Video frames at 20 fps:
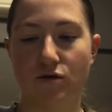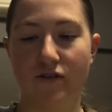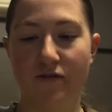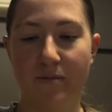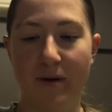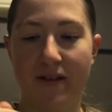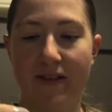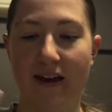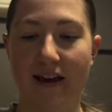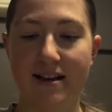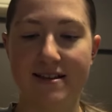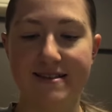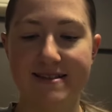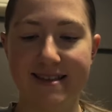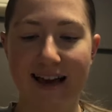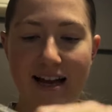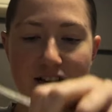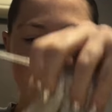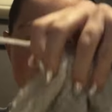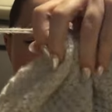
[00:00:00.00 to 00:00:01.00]
of be like a
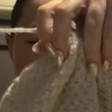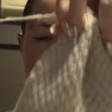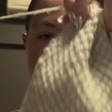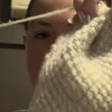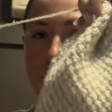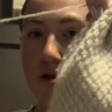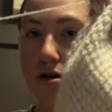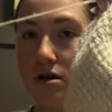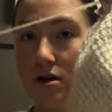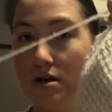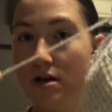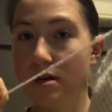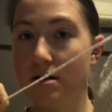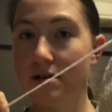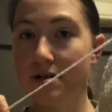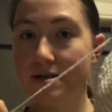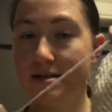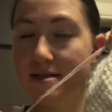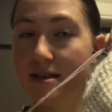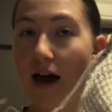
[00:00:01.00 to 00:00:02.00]
satchel
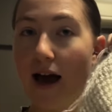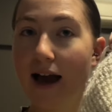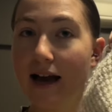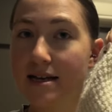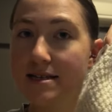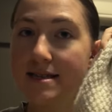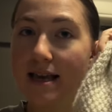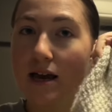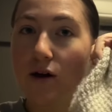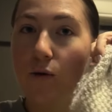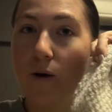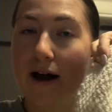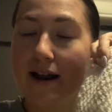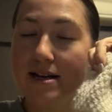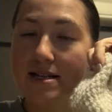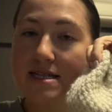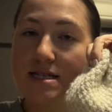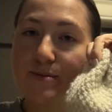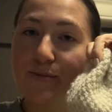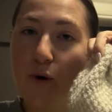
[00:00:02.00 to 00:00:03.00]
size, like quite
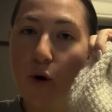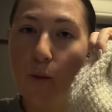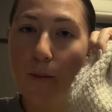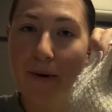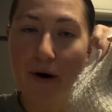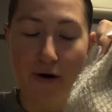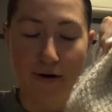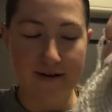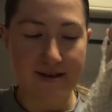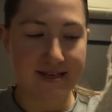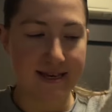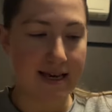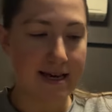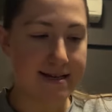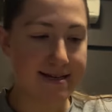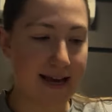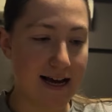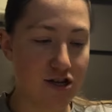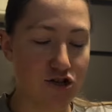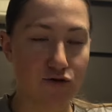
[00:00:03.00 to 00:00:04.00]
a small pursey
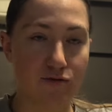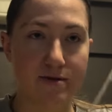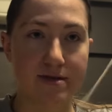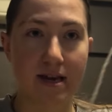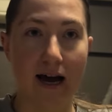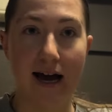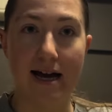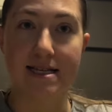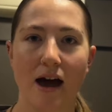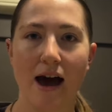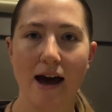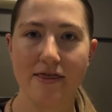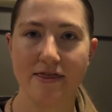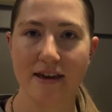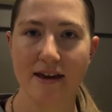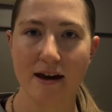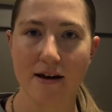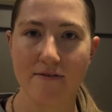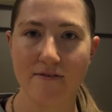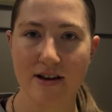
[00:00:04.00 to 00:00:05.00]
satchel size. I
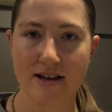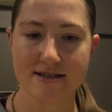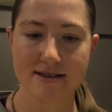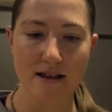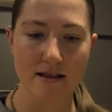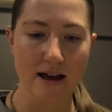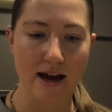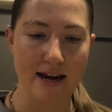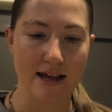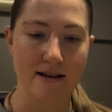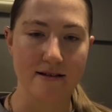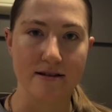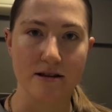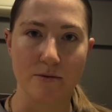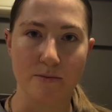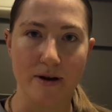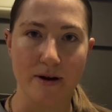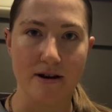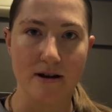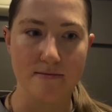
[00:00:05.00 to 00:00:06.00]
think I fixed the lighting a
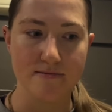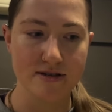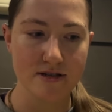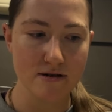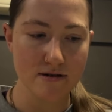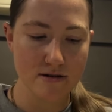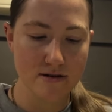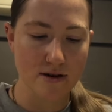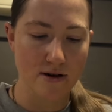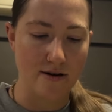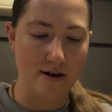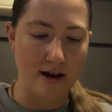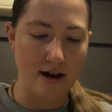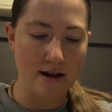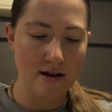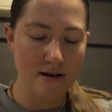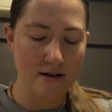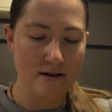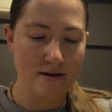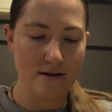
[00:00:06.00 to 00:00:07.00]
little bit. I'm so
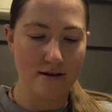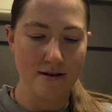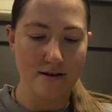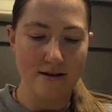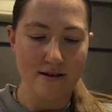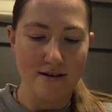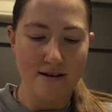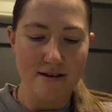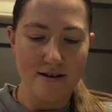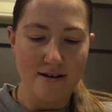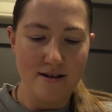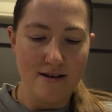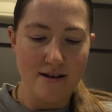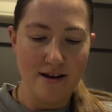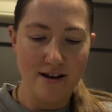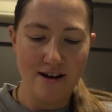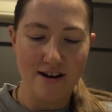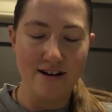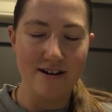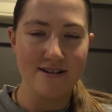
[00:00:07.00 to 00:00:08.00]
sorry.
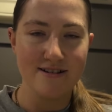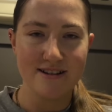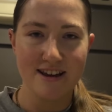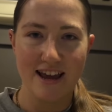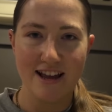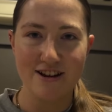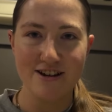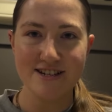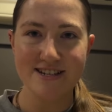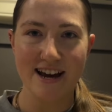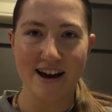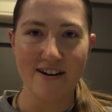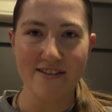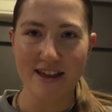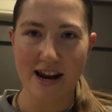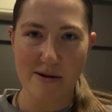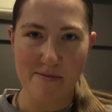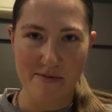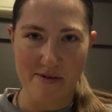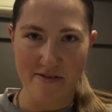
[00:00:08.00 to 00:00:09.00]
Can you tell
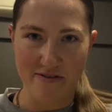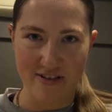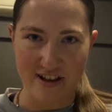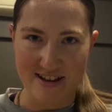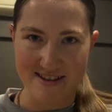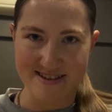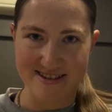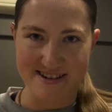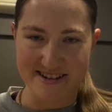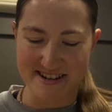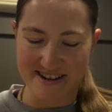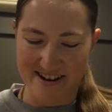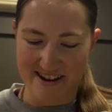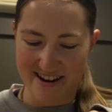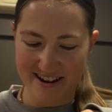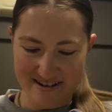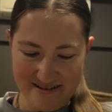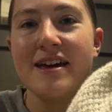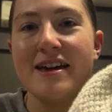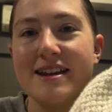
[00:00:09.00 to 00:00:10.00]
that I'm a bit flustered
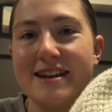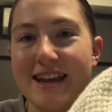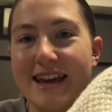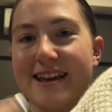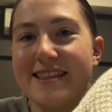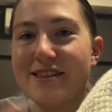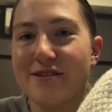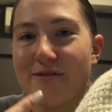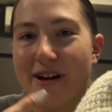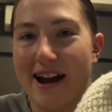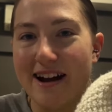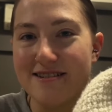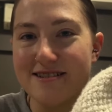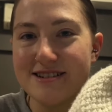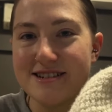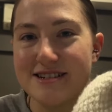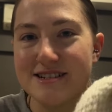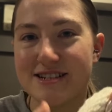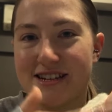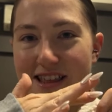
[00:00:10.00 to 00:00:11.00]
tonight? Knit in the round
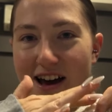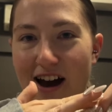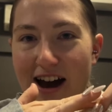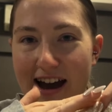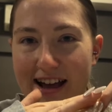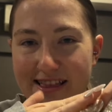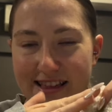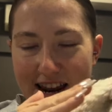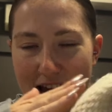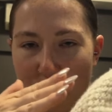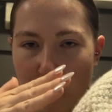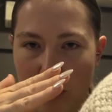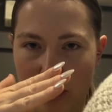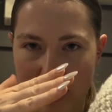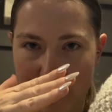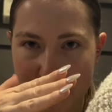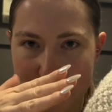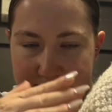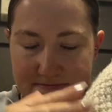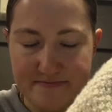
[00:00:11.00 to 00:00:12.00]
to the height that I
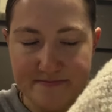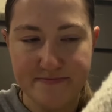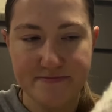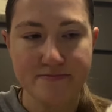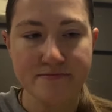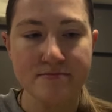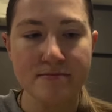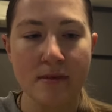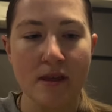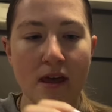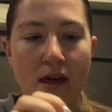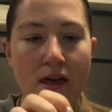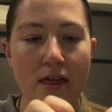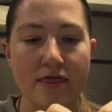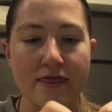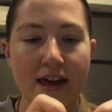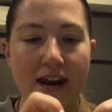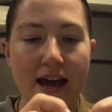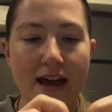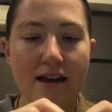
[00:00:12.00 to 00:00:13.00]
wanted.
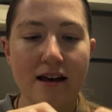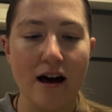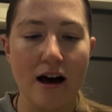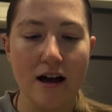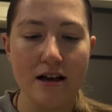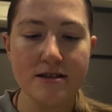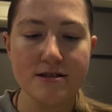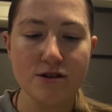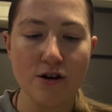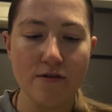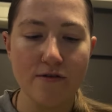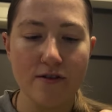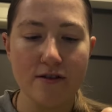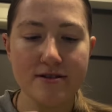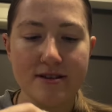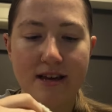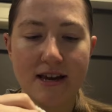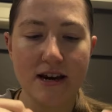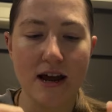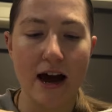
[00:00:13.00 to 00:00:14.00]
Then I cast off
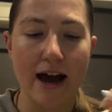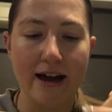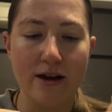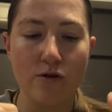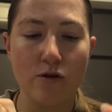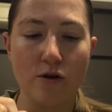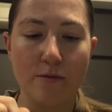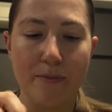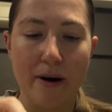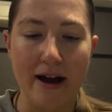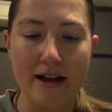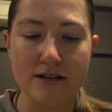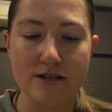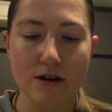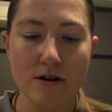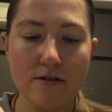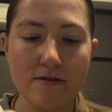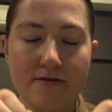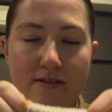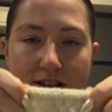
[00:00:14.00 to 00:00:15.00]
using an I-cord bind
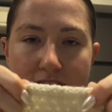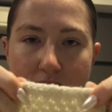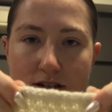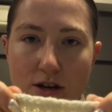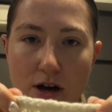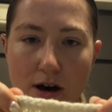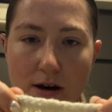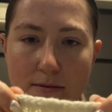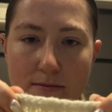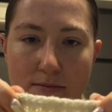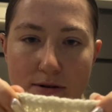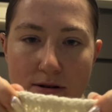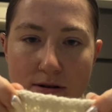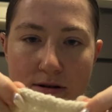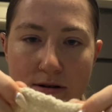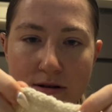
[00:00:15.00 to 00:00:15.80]
off at the top.